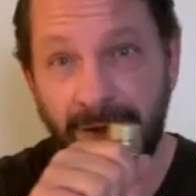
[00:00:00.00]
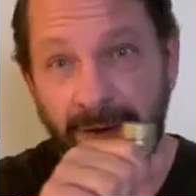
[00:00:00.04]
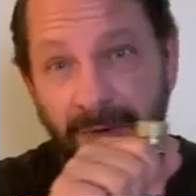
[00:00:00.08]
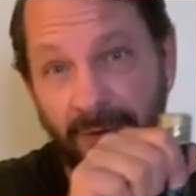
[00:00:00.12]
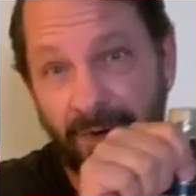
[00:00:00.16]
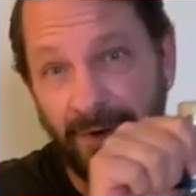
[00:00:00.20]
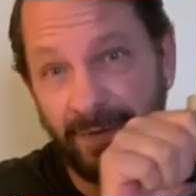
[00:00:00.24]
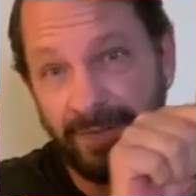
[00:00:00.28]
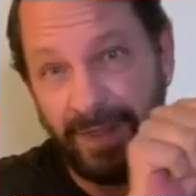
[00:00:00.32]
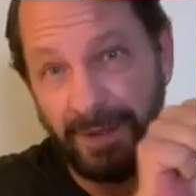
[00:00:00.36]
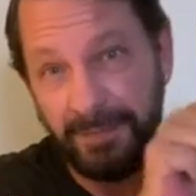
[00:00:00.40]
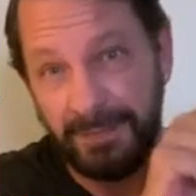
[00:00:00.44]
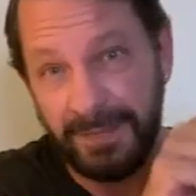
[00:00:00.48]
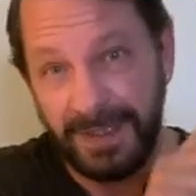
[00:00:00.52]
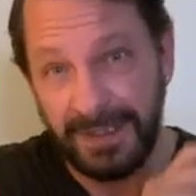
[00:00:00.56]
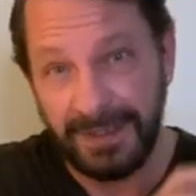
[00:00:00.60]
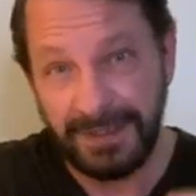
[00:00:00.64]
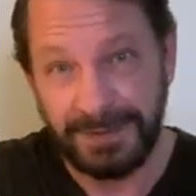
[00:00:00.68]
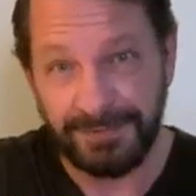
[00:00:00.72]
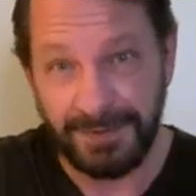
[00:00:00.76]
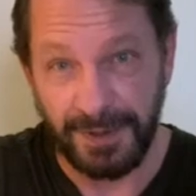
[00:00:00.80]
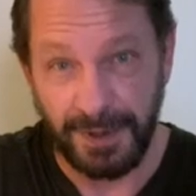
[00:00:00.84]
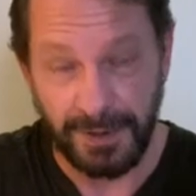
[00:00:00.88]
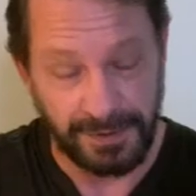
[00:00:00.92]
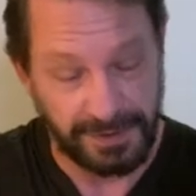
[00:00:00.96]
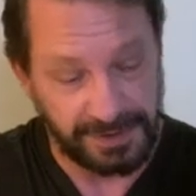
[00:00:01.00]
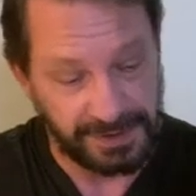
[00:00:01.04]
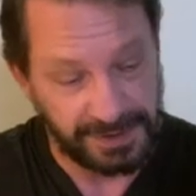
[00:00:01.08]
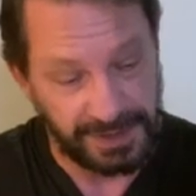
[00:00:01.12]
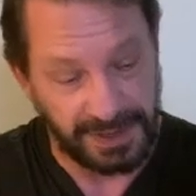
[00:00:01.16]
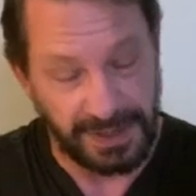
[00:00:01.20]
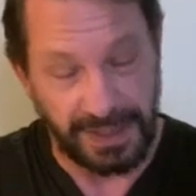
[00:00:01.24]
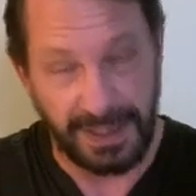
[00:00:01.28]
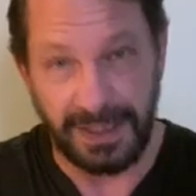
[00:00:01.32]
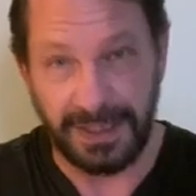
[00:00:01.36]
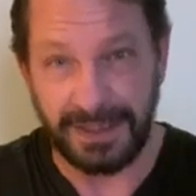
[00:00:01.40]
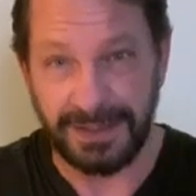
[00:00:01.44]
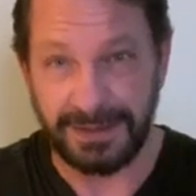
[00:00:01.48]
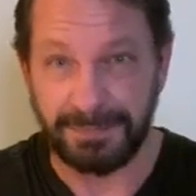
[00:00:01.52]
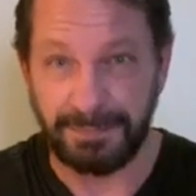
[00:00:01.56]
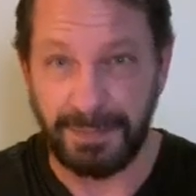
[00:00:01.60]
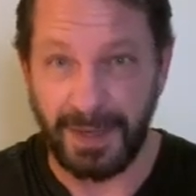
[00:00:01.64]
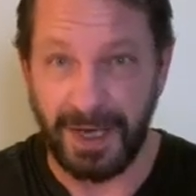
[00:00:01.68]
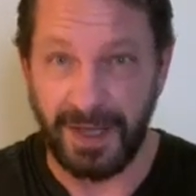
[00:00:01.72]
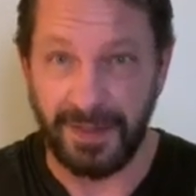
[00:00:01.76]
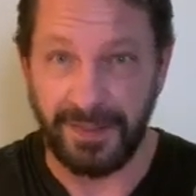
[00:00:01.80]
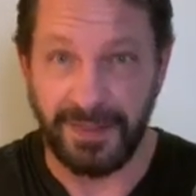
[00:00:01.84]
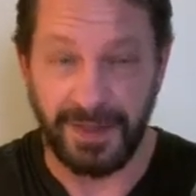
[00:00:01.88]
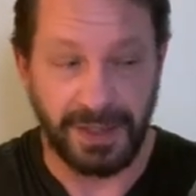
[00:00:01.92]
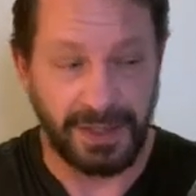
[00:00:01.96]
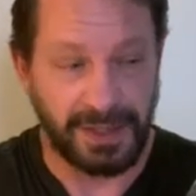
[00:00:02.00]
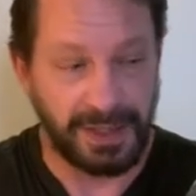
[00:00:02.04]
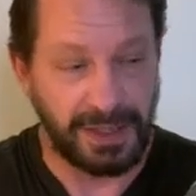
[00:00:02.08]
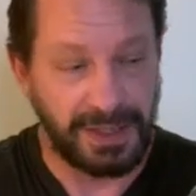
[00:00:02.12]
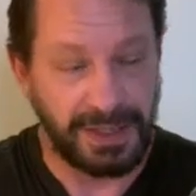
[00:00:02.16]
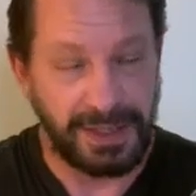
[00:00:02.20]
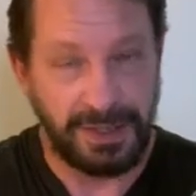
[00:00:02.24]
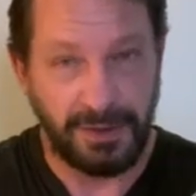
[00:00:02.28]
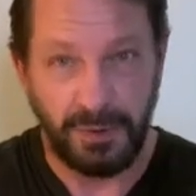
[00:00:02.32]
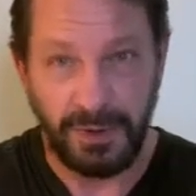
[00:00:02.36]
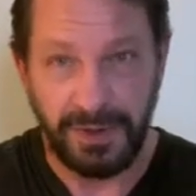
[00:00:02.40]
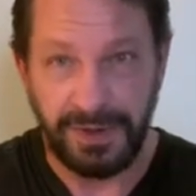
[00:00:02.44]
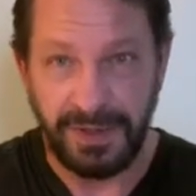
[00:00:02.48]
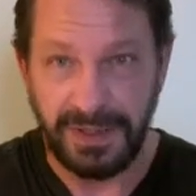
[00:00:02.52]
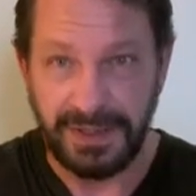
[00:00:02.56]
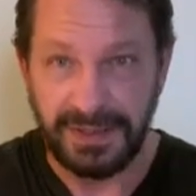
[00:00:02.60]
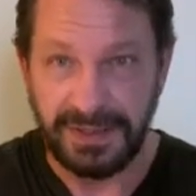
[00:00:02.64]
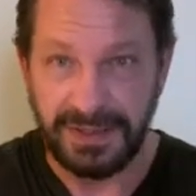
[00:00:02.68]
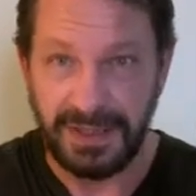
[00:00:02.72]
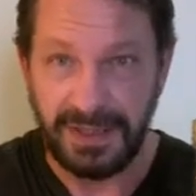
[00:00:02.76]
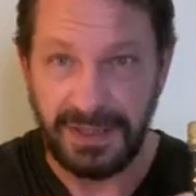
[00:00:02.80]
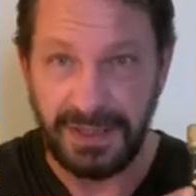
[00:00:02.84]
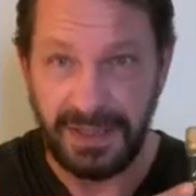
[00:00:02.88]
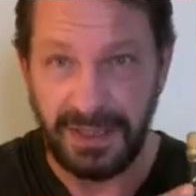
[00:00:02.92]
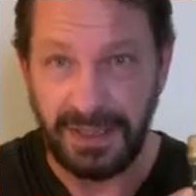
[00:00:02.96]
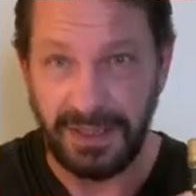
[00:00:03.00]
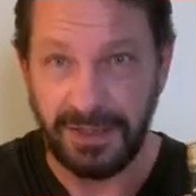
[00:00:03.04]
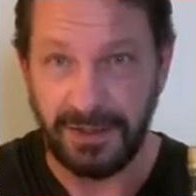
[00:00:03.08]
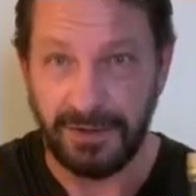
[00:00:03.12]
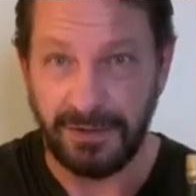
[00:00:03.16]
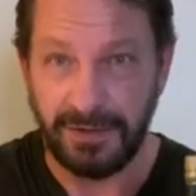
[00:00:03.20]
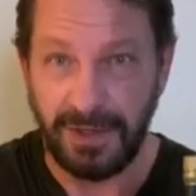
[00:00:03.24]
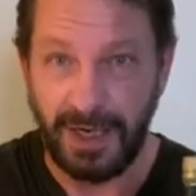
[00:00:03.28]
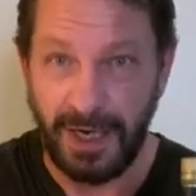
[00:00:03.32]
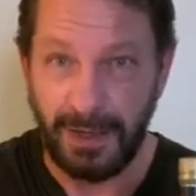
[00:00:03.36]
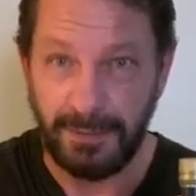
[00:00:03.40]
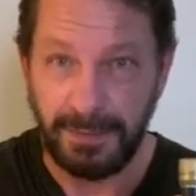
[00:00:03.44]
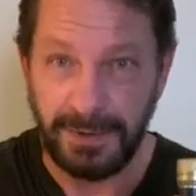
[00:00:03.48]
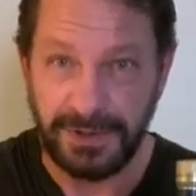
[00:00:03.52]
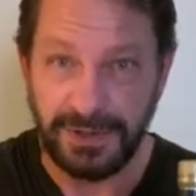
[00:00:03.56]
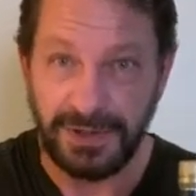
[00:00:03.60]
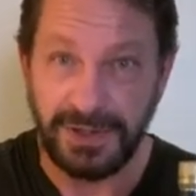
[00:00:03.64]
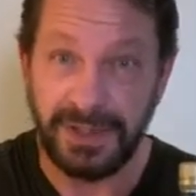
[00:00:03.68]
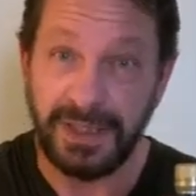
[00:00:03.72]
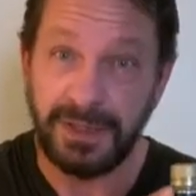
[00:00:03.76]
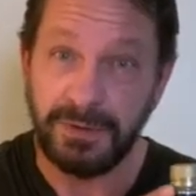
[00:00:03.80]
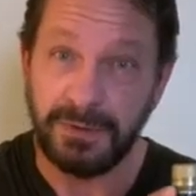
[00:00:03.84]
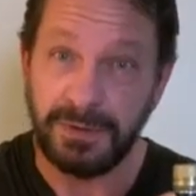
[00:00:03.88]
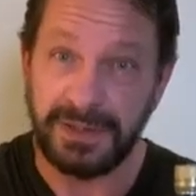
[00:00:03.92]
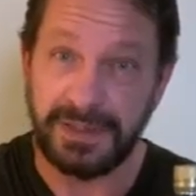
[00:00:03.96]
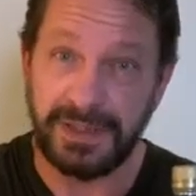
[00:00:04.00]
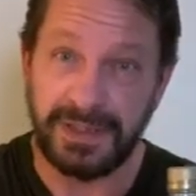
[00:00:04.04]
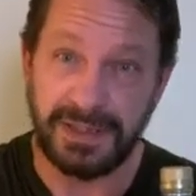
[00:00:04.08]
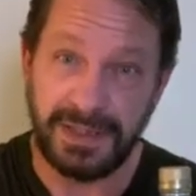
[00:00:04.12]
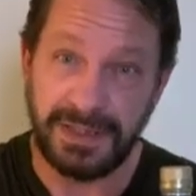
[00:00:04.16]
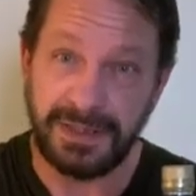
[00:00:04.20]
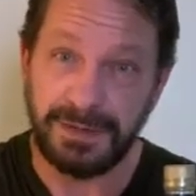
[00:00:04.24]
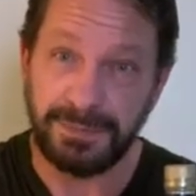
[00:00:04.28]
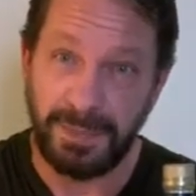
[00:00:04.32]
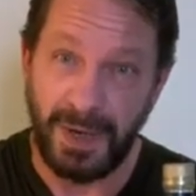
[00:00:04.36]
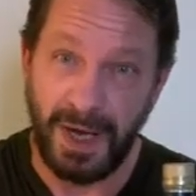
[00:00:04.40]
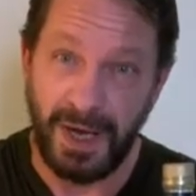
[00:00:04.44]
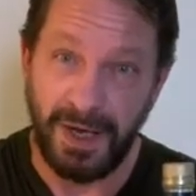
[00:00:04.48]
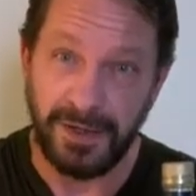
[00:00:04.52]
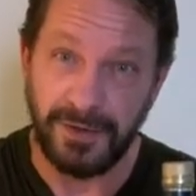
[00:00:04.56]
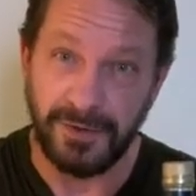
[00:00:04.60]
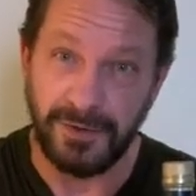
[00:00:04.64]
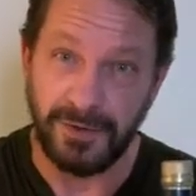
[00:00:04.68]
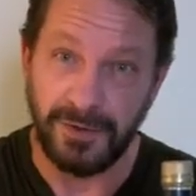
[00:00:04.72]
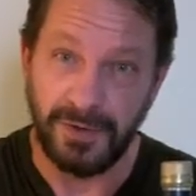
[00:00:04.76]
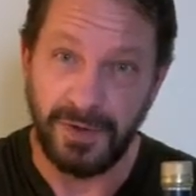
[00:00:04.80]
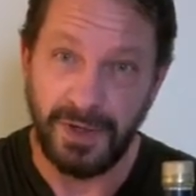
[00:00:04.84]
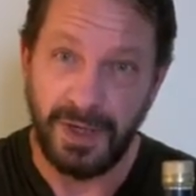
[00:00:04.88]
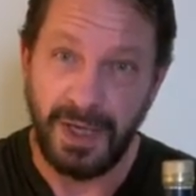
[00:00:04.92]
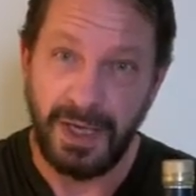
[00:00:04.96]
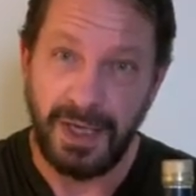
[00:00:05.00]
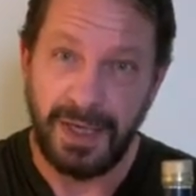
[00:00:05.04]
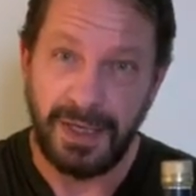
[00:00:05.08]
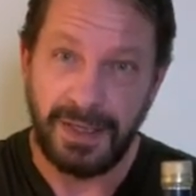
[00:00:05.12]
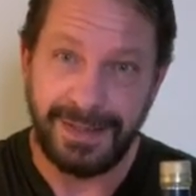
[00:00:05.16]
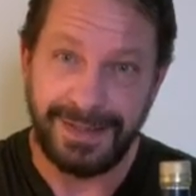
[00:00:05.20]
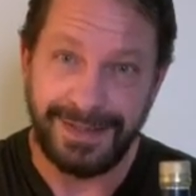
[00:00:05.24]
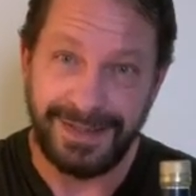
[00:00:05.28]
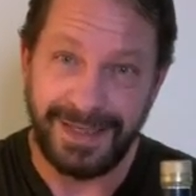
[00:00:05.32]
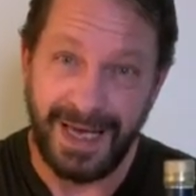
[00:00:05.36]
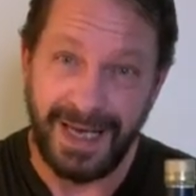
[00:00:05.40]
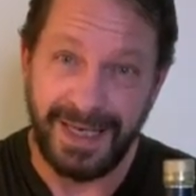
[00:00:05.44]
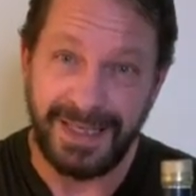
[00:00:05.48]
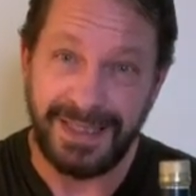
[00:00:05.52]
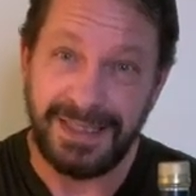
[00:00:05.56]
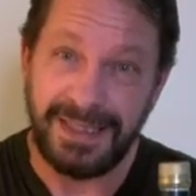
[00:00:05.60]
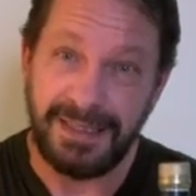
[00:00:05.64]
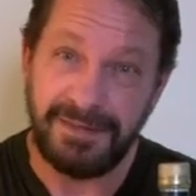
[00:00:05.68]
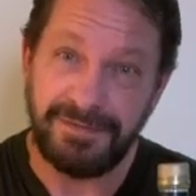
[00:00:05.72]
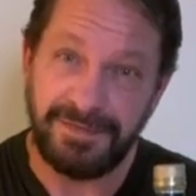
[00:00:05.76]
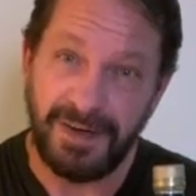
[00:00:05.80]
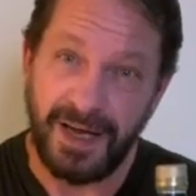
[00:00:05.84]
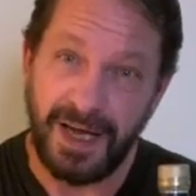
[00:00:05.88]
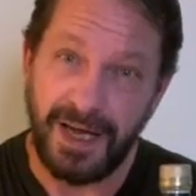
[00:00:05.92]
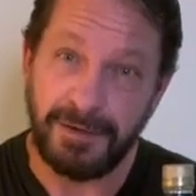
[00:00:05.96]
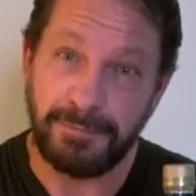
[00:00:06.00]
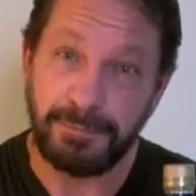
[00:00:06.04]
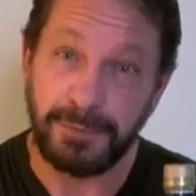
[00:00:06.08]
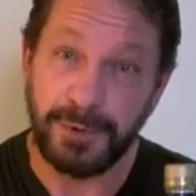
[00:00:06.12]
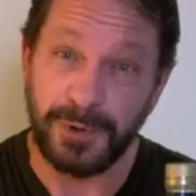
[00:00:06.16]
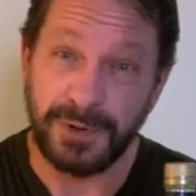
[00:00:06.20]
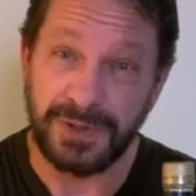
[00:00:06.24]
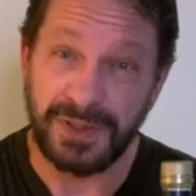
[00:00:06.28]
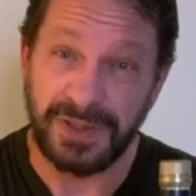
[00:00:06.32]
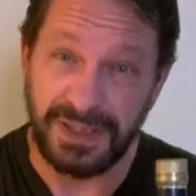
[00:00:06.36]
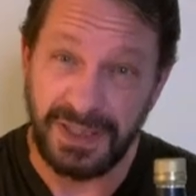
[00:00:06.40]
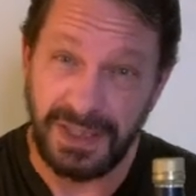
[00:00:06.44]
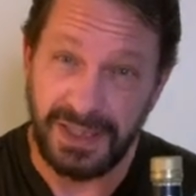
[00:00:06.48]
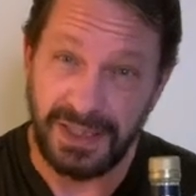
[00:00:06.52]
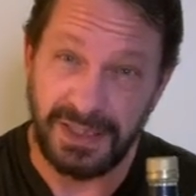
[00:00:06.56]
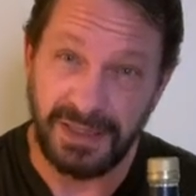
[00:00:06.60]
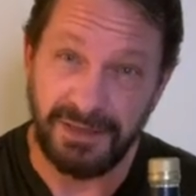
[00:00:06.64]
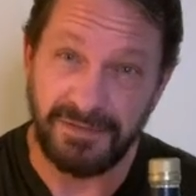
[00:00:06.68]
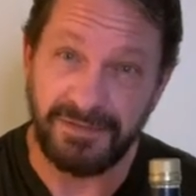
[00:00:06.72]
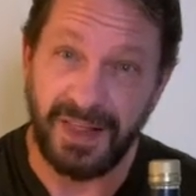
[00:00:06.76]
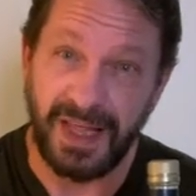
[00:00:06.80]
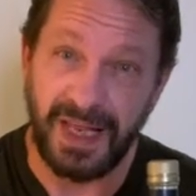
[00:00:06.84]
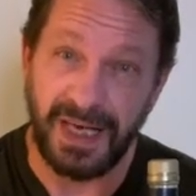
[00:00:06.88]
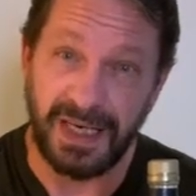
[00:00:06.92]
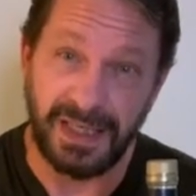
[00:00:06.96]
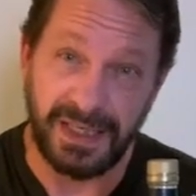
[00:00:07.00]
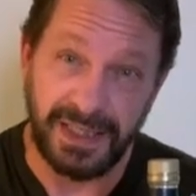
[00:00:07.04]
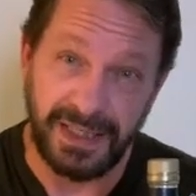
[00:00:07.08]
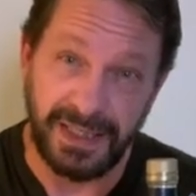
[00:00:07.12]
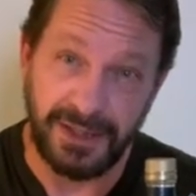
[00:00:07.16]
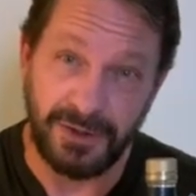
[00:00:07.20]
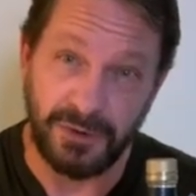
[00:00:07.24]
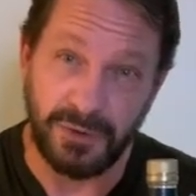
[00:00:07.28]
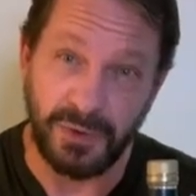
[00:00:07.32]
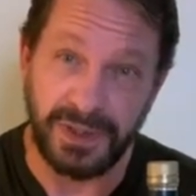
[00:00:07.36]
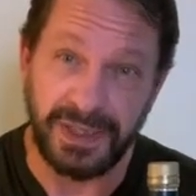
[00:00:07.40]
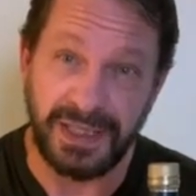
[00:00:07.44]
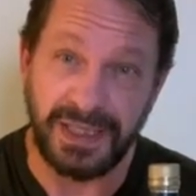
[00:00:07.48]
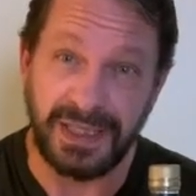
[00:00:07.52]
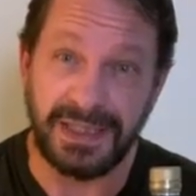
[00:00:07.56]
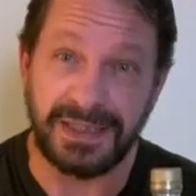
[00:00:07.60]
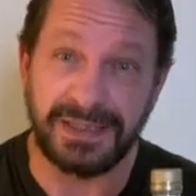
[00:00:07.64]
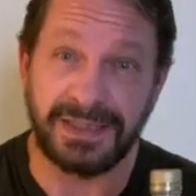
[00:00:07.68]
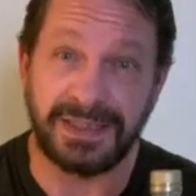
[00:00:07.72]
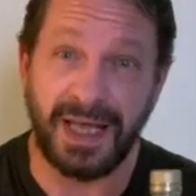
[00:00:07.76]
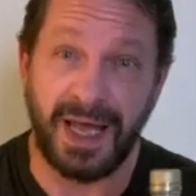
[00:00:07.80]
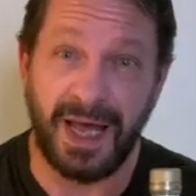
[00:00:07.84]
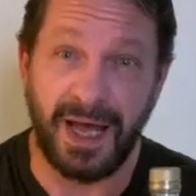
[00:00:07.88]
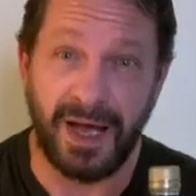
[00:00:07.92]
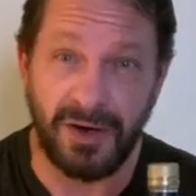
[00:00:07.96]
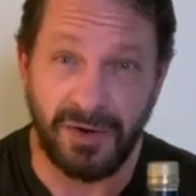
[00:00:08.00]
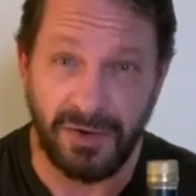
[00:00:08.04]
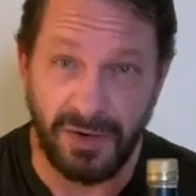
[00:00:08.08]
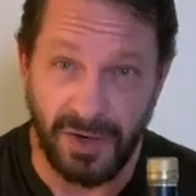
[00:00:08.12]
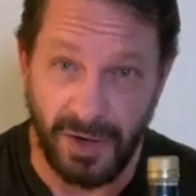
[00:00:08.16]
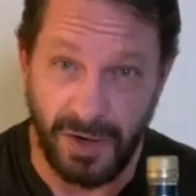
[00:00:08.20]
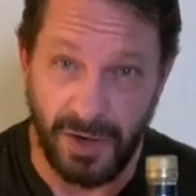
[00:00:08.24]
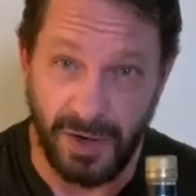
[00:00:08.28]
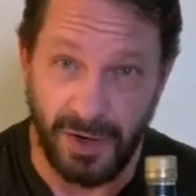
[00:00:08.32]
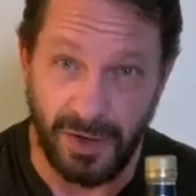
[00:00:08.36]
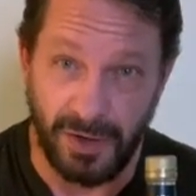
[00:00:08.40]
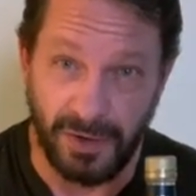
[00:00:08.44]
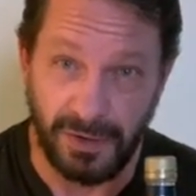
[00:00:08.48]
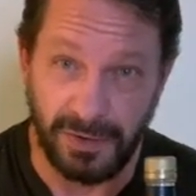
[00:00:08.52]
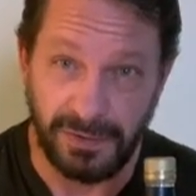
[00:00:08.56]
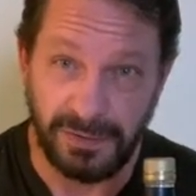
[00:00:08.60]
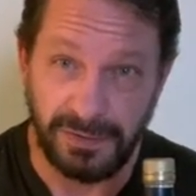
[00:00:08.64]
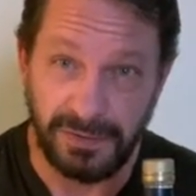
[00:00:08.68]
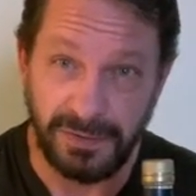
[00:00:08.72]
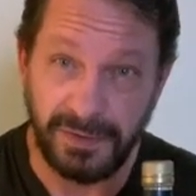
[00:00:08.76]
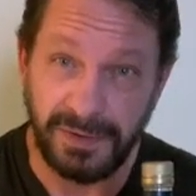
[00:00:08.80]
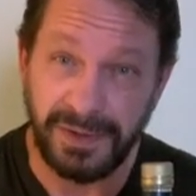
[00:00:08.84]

What that means, folks, is by the liquid that's in here, how much liquid's in this bottle, 95% of that liquid is alcohol.